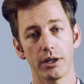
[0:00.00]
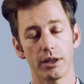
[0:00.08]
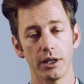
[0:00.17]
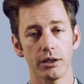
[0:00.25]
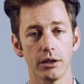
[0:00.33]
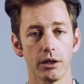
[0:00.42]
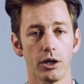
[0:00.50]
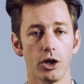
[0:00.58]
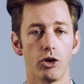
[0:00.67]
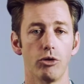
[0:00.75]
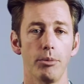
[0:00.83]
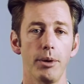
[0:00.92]
thing,
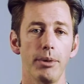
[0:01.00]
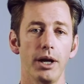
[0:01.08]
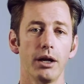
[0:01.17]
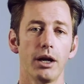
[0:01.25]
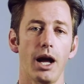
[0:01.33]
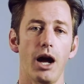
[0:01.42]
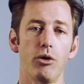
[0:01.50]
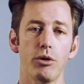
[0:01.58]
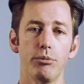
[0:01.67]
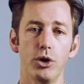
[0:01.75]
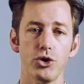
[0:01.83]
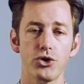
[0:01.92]
remember our
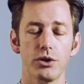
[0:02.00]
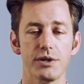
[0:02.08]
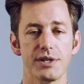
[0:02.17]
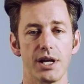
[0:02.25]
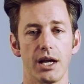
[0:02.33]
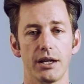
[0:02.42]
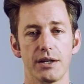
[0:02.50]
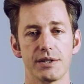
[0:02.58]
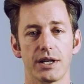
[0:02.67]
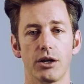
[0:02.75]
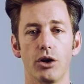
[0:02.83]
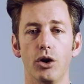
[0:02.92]
emotional side is
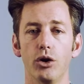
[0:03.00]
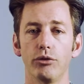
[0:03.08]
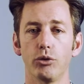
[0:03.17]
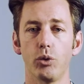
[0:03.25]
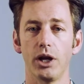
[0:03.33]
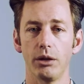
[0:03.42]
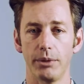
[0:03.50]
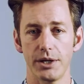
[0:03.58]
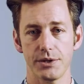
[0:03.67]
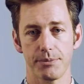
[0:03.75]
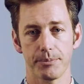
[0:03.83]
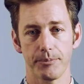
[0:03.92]
going to overwhelm
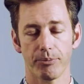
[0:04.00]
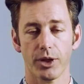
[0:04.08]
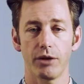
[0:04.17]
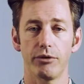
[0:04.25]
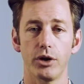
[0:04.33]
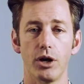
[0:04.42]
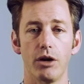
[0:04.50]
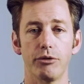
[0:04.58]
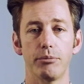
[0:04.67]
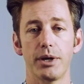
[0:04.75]
us and very often